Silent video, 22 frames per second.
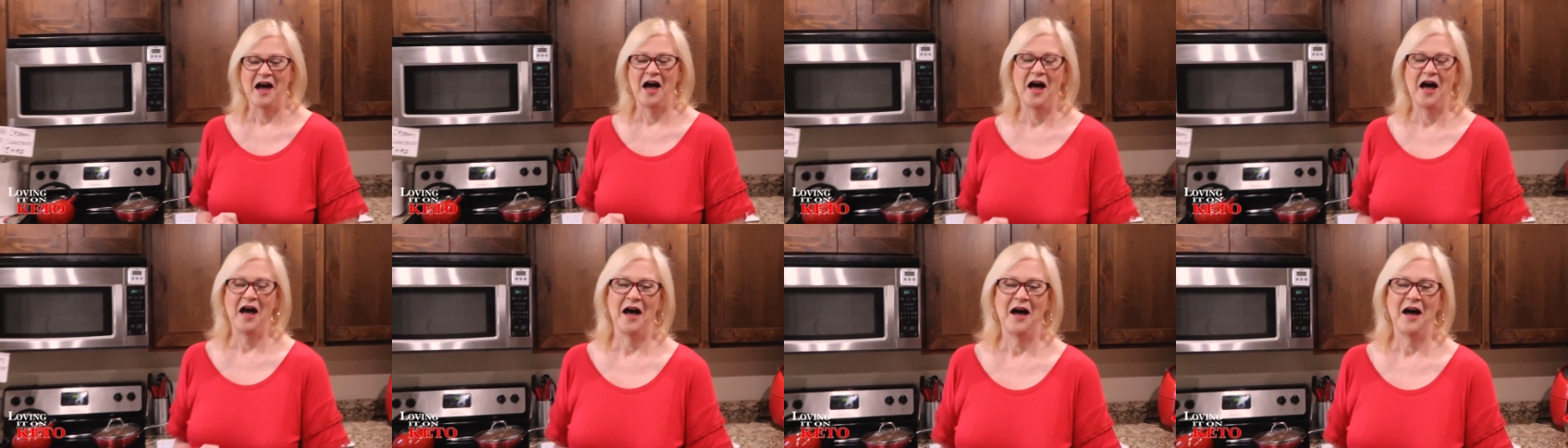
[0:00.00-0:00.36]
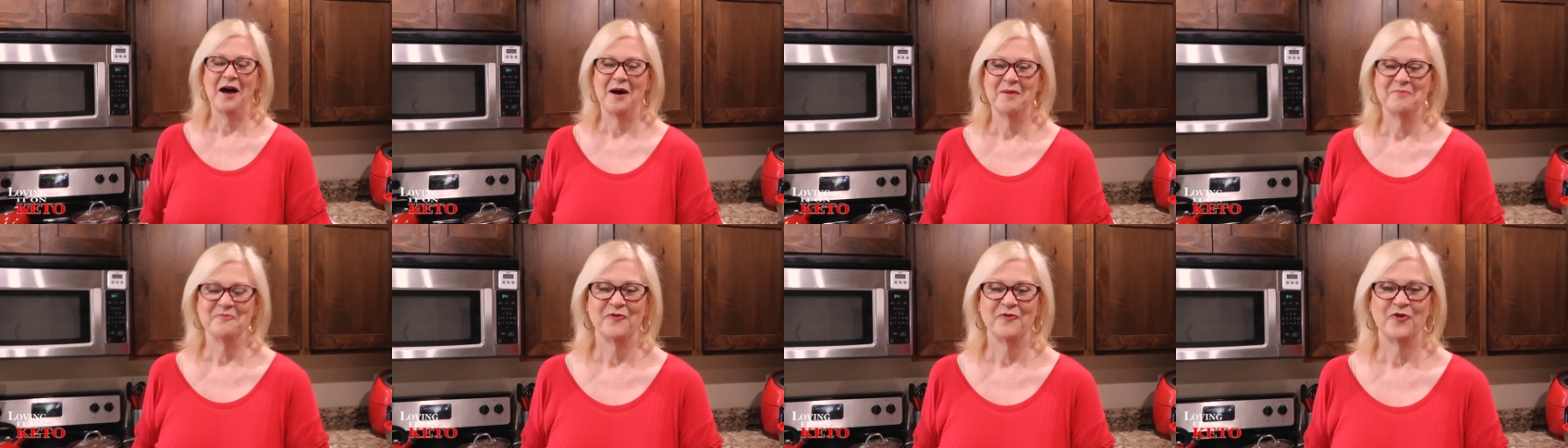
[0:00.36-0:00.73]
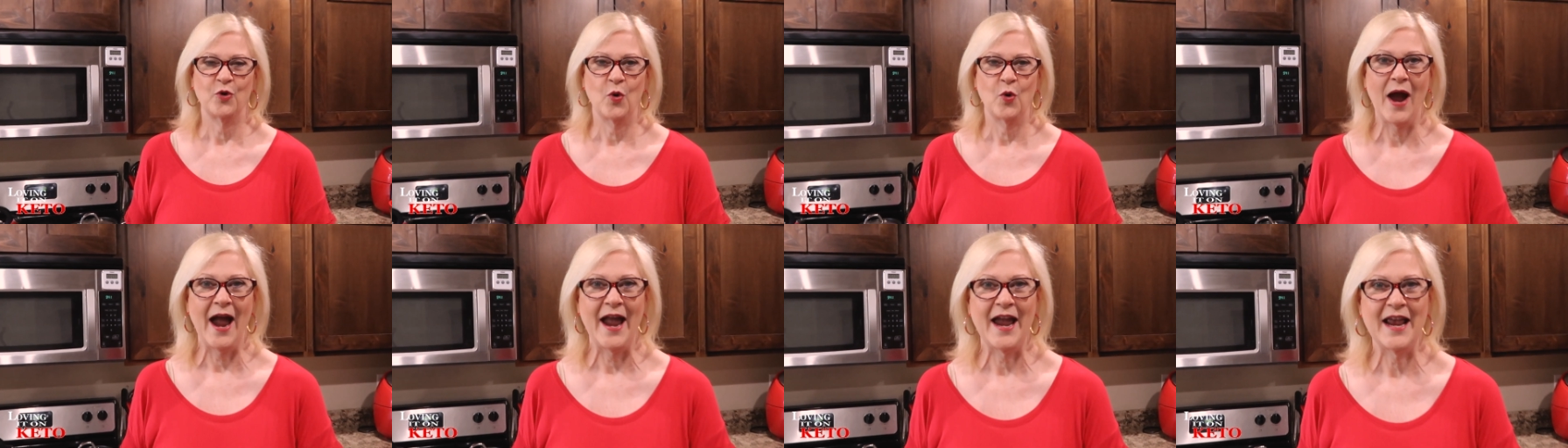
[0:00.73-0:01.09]
um,
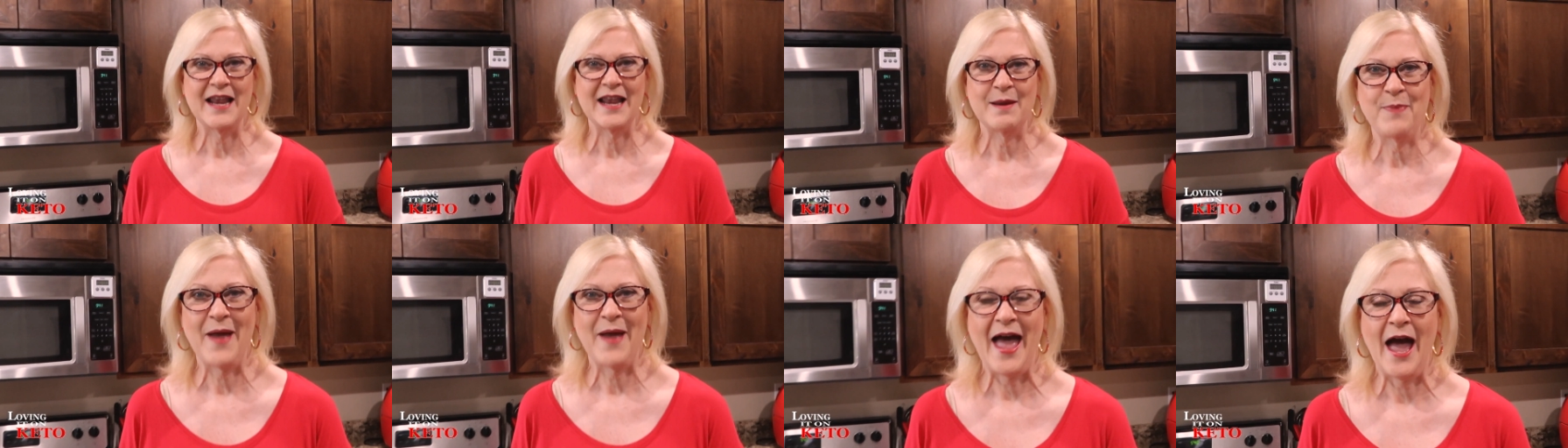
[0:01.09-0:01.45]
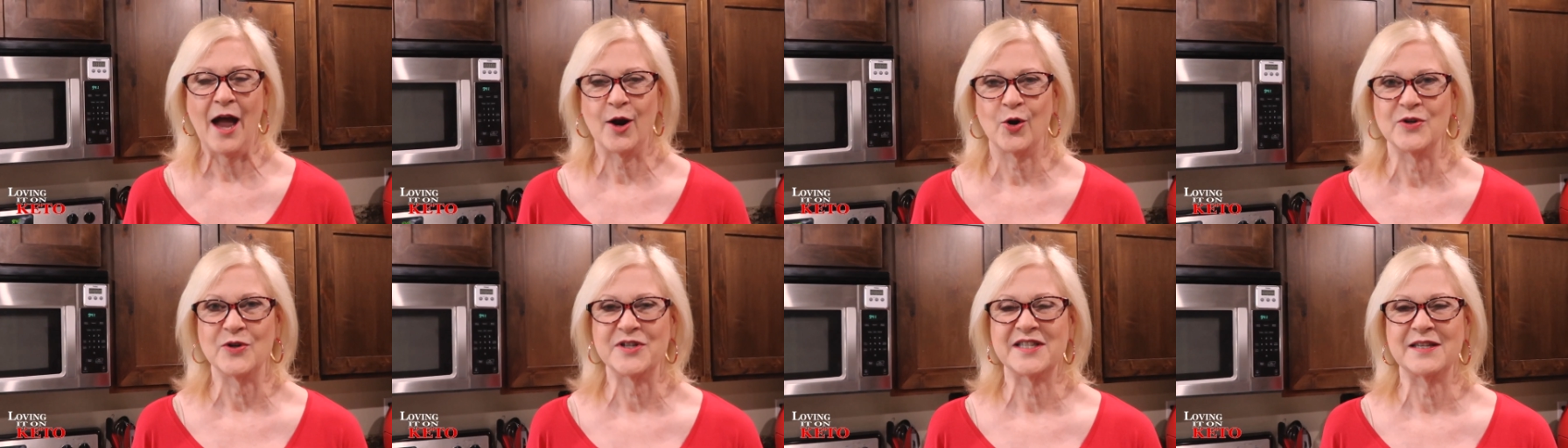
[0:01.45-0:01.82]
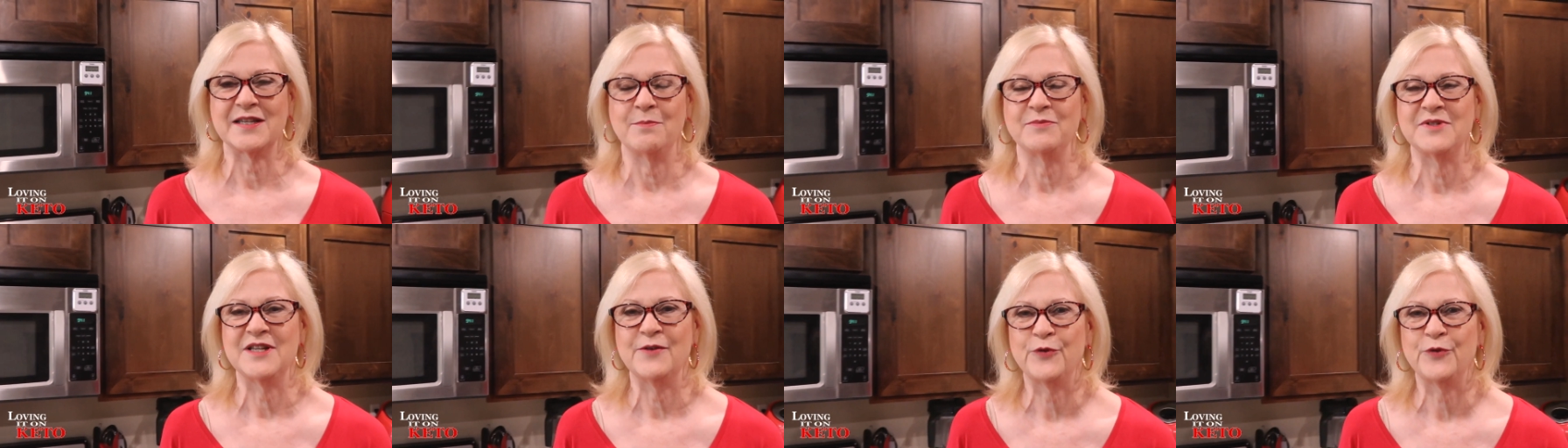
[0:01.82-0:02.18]
variety pack or
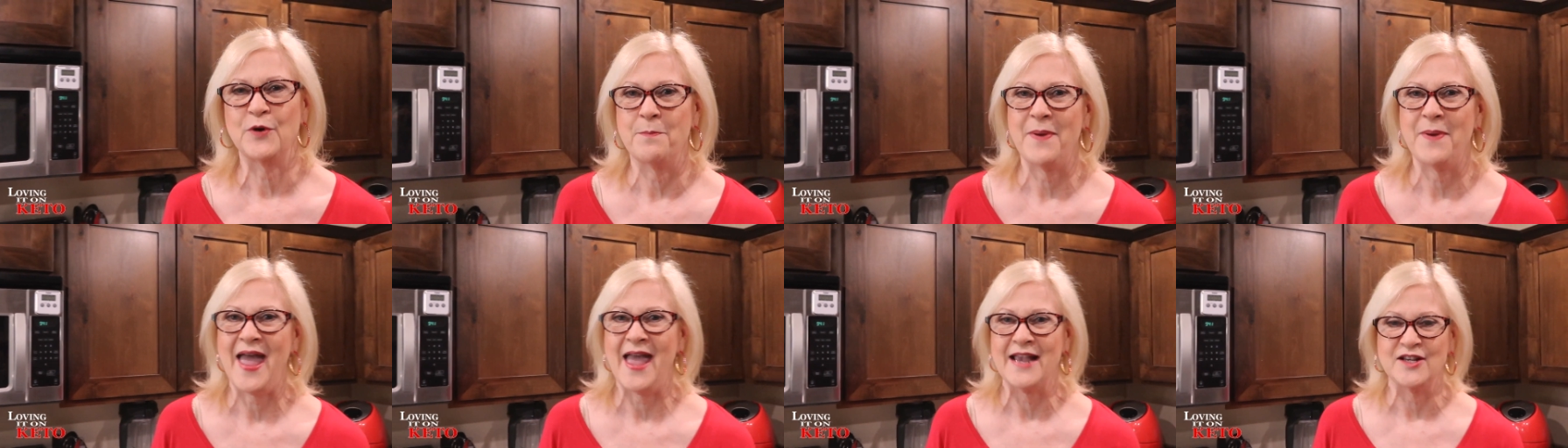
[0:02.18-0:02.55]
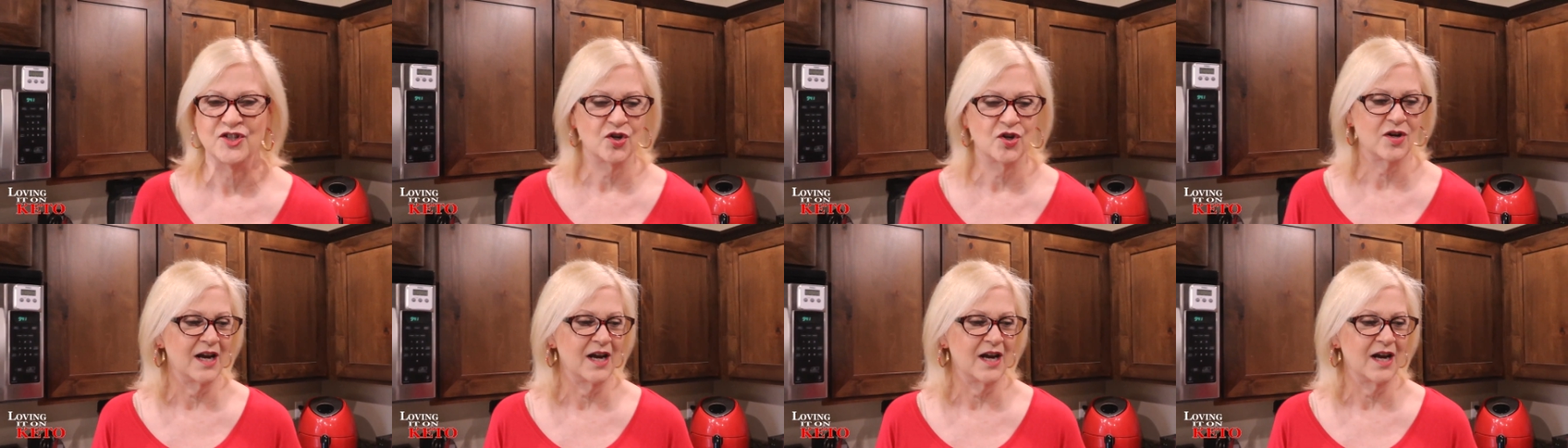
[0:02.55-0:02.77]
some different bags.